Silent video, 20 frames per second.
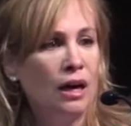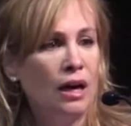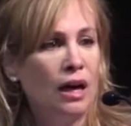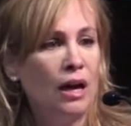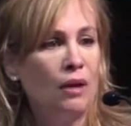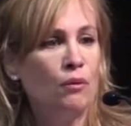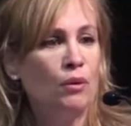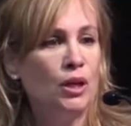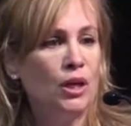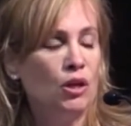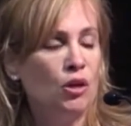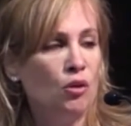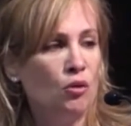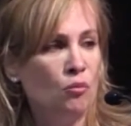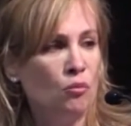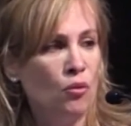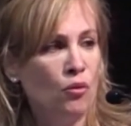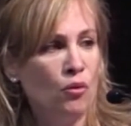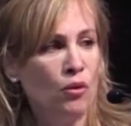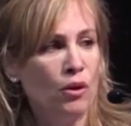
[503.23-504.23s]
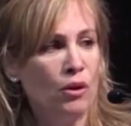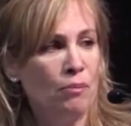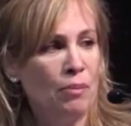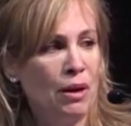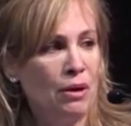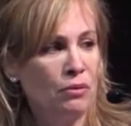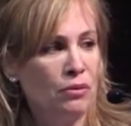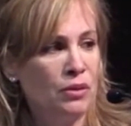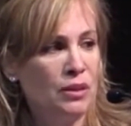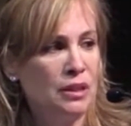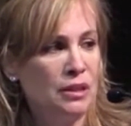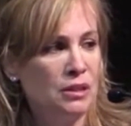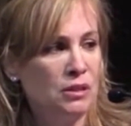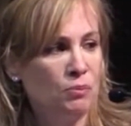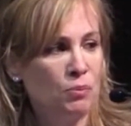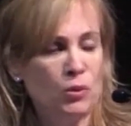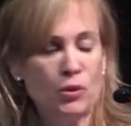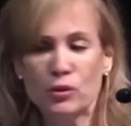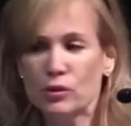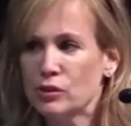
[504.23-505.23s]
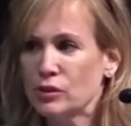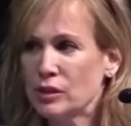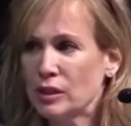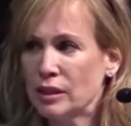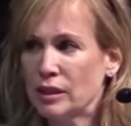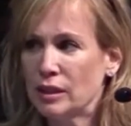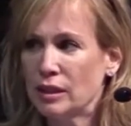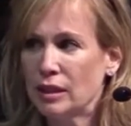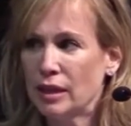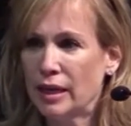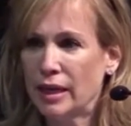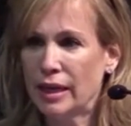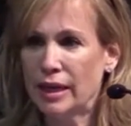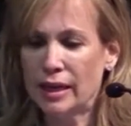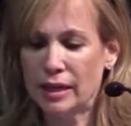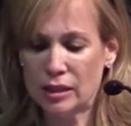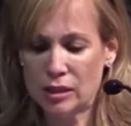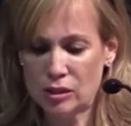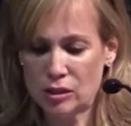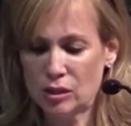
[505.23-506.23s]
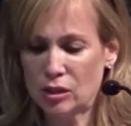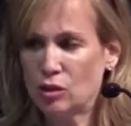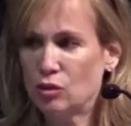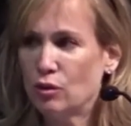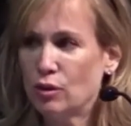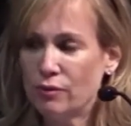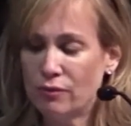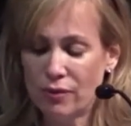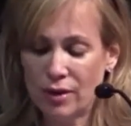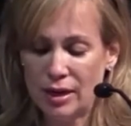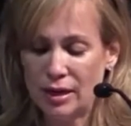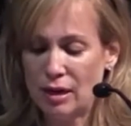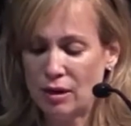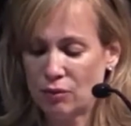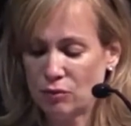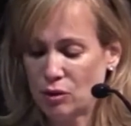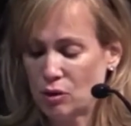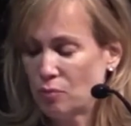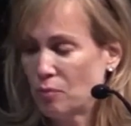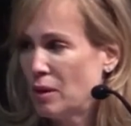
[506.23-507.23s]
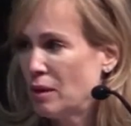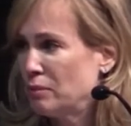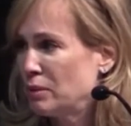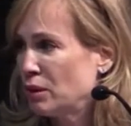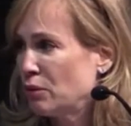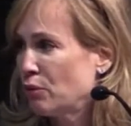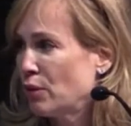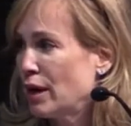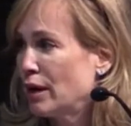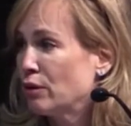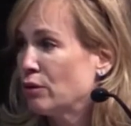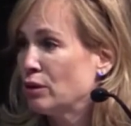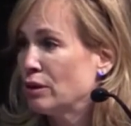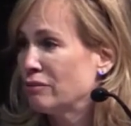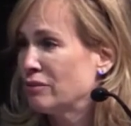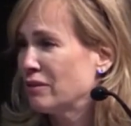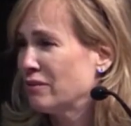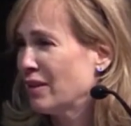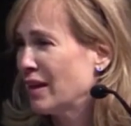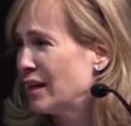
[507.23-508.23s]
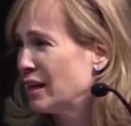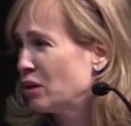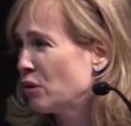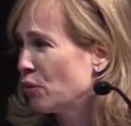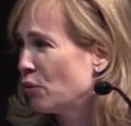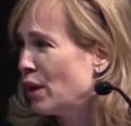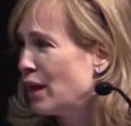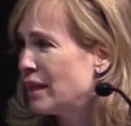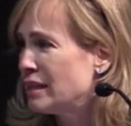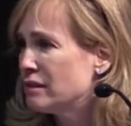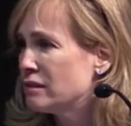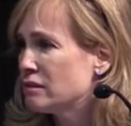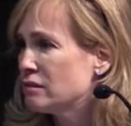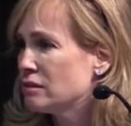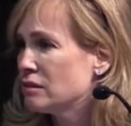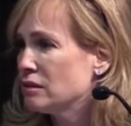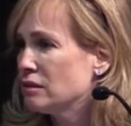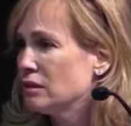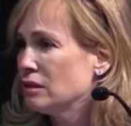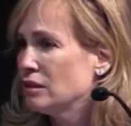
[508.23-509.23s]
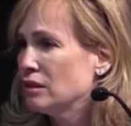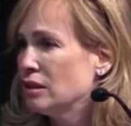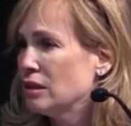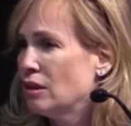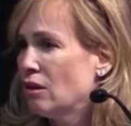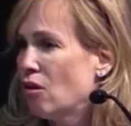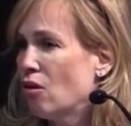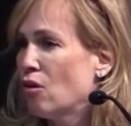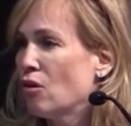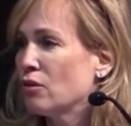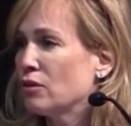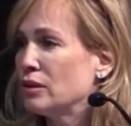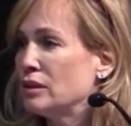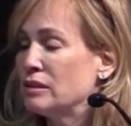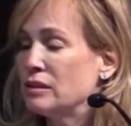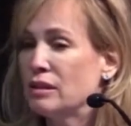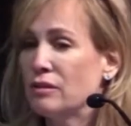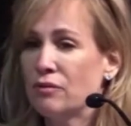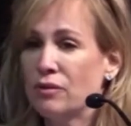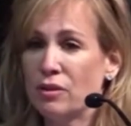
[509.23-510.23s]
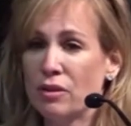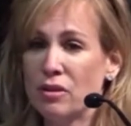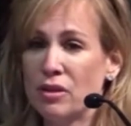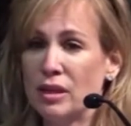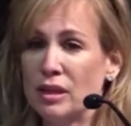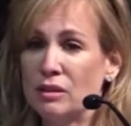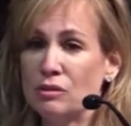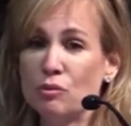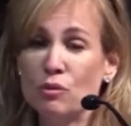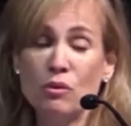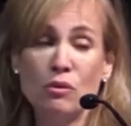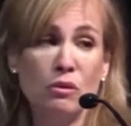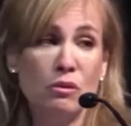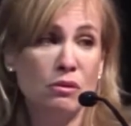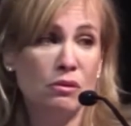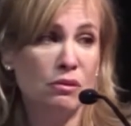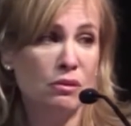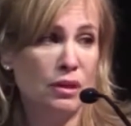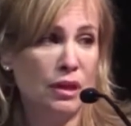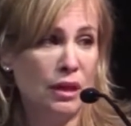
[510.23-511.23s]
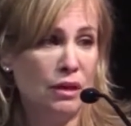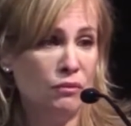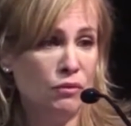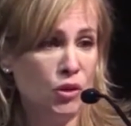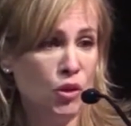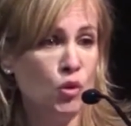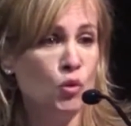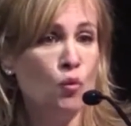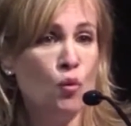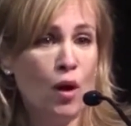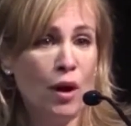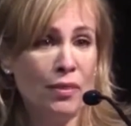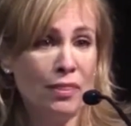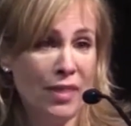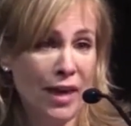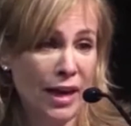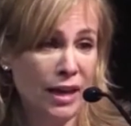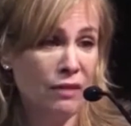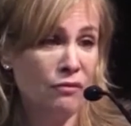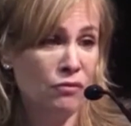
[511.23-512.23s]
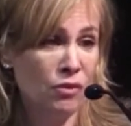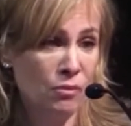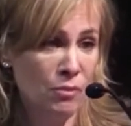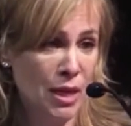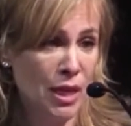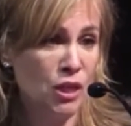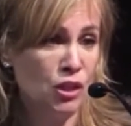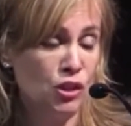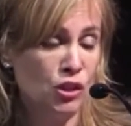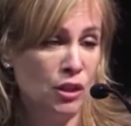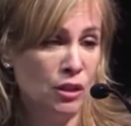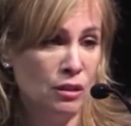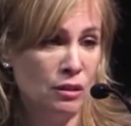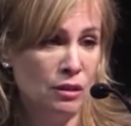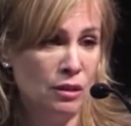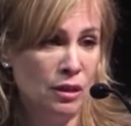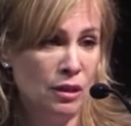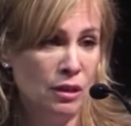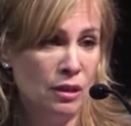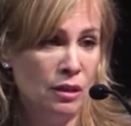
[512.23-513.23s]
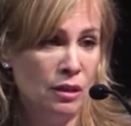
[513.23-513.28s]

I want to know more about this person. And you can find out their public record, if they've had an arrest, all these different things. Well, if you want that information